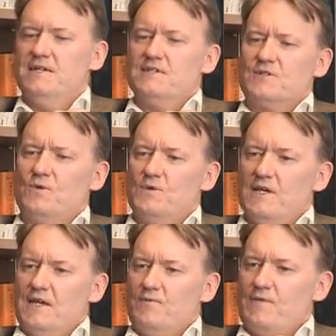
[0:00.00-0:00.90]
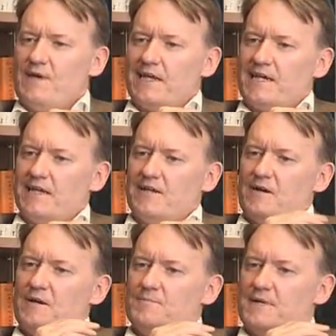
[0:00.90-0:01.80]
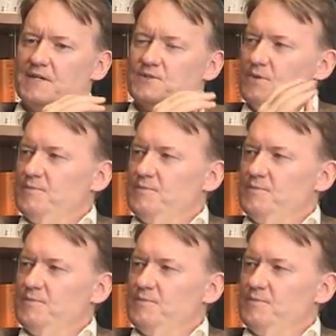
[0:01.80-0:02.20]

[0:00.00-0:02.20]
So if we've allocated our money to